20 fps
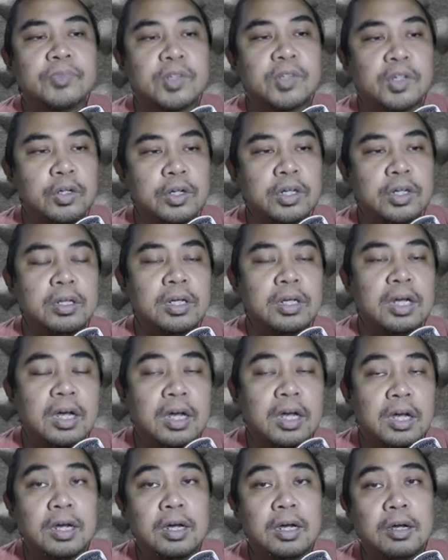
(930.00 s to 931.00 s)
good
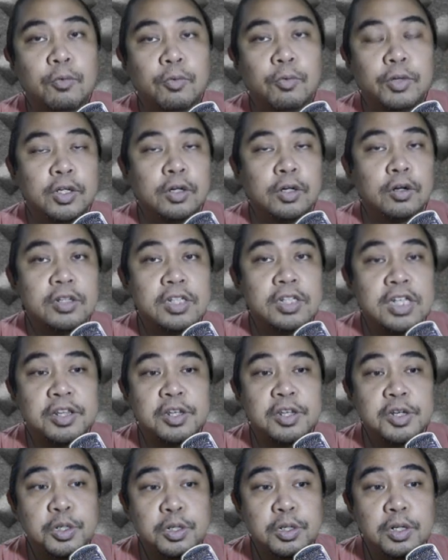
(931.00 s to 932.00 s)
uh, what he calls
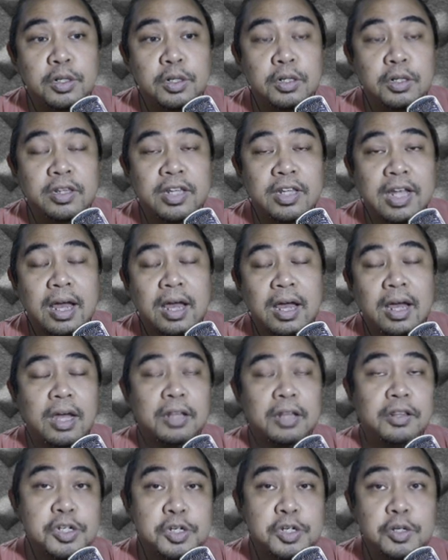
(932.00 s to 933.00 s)
additional the
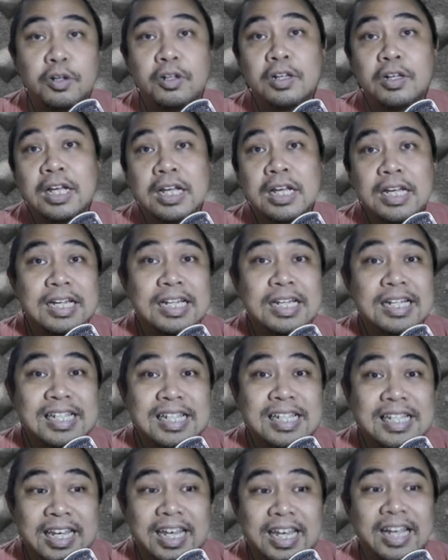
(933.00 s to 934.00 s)
additional
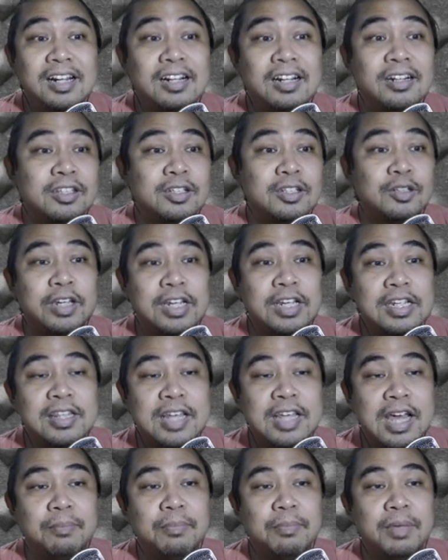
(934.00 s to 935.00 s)
skill to his
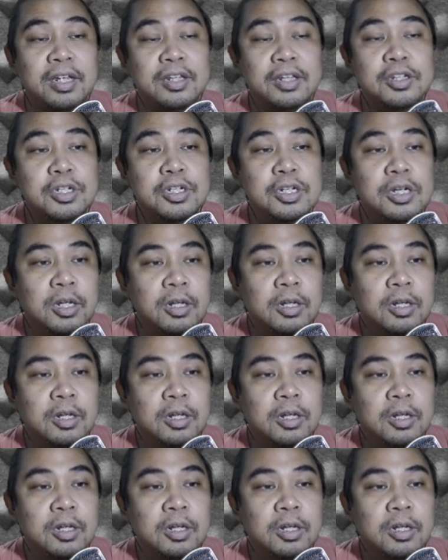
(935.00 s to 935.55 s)
damage